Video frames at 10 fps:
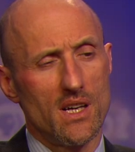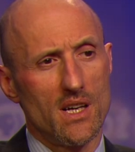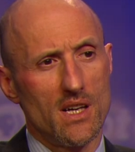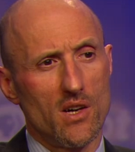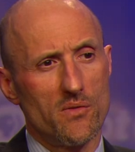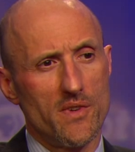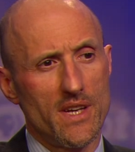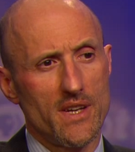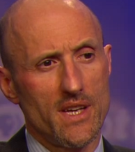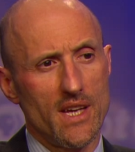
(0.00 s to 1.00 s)
Uh,
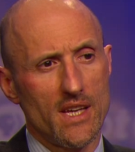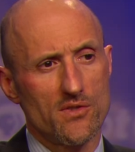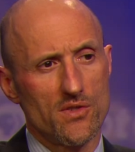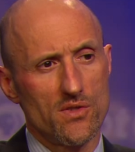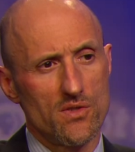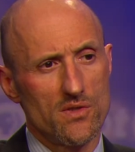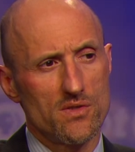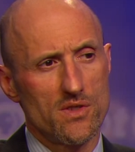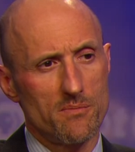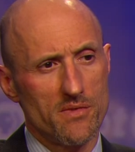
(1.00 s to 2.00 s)
ovarian cancer,
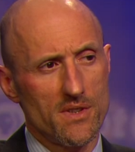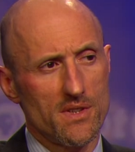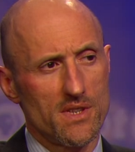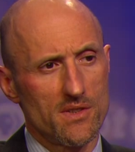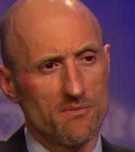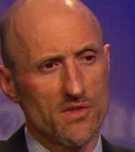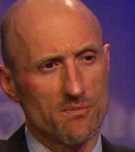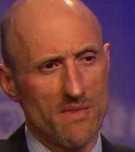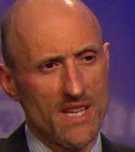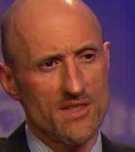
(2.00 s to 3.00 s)
typically, the,
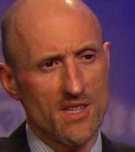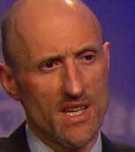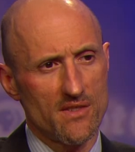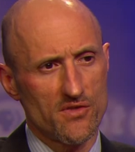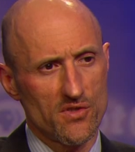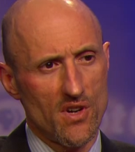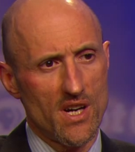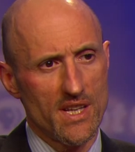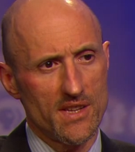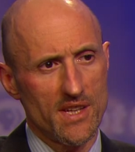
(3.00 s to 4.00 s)
the, mainstay of
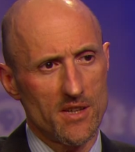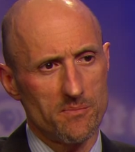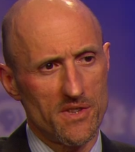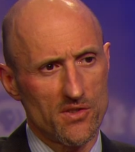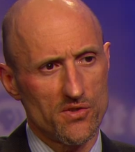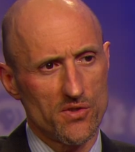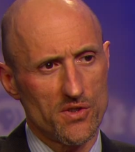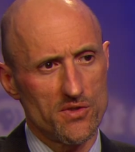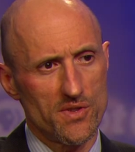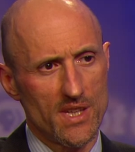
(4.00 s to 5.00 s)
starting therapy is
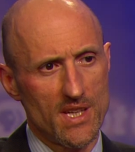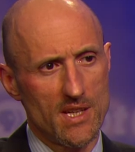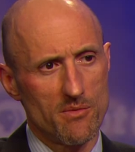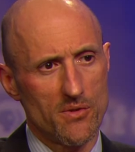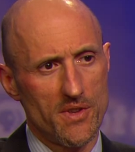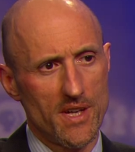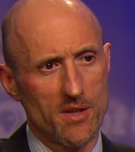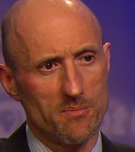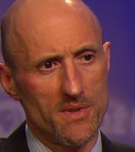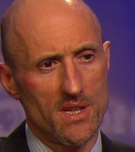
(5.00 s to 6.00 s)
surgery and
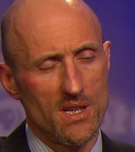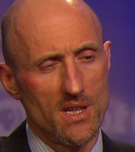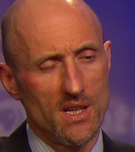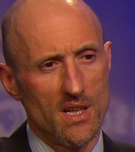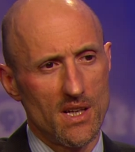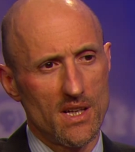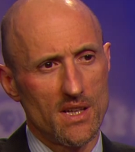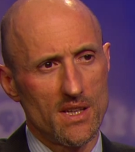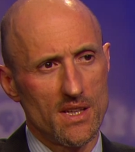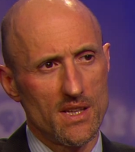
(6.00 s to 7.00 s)
chemotherapy.
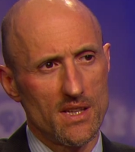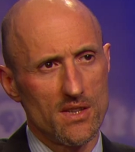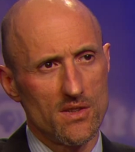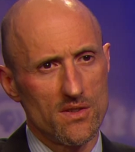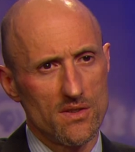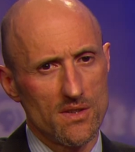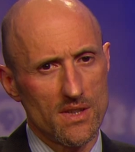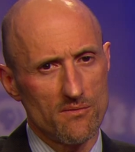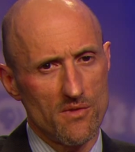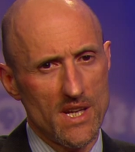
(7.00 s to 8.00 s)
Uh,
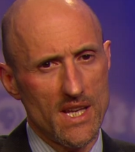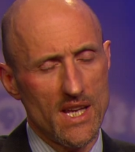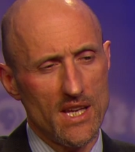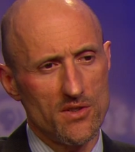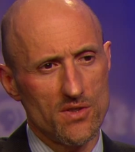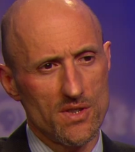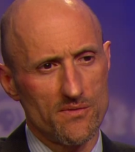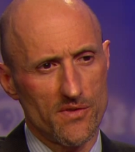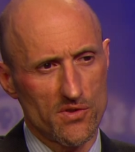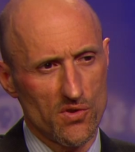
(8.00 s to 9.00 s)

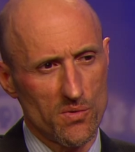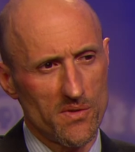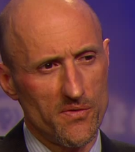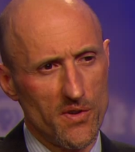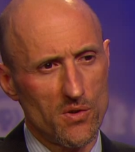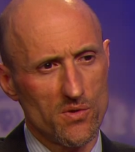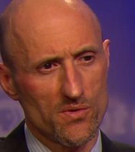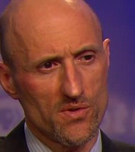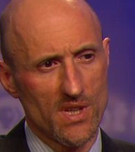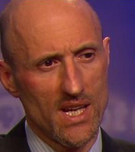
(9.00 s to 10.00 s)
radiation for, to a focal
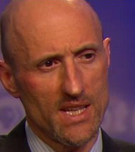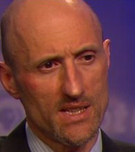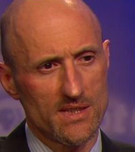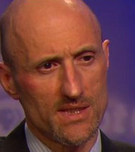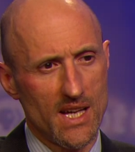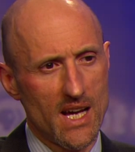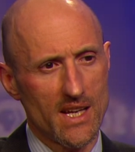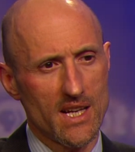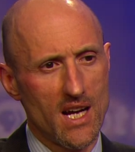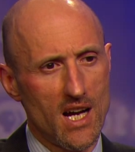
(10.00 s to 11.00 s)
site is not
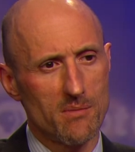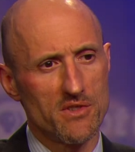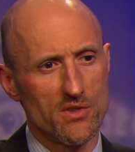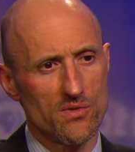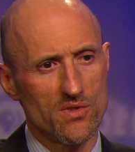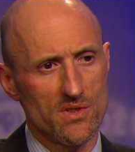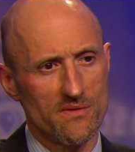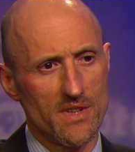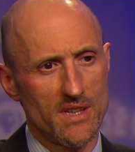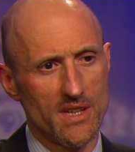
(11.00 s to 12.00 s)
a common use in
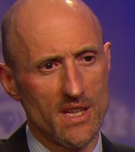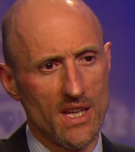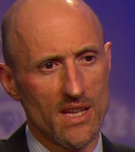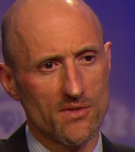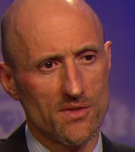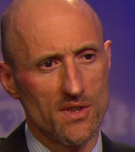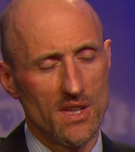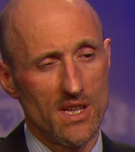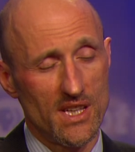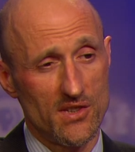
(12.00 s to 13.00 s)
ovarian cancer.
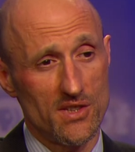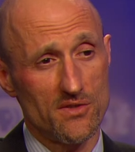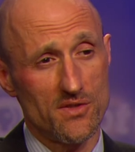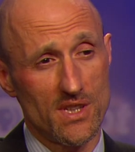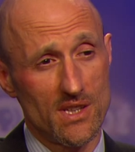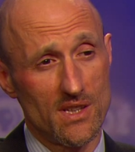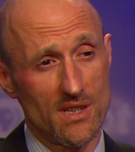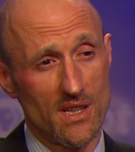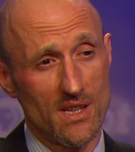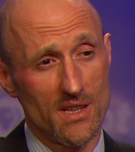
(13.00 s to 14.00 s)
It's interesting
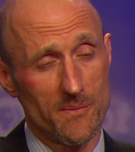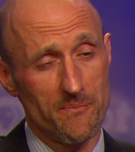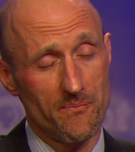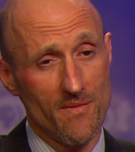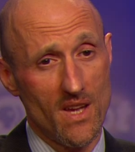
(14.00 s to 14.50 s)
that. Um,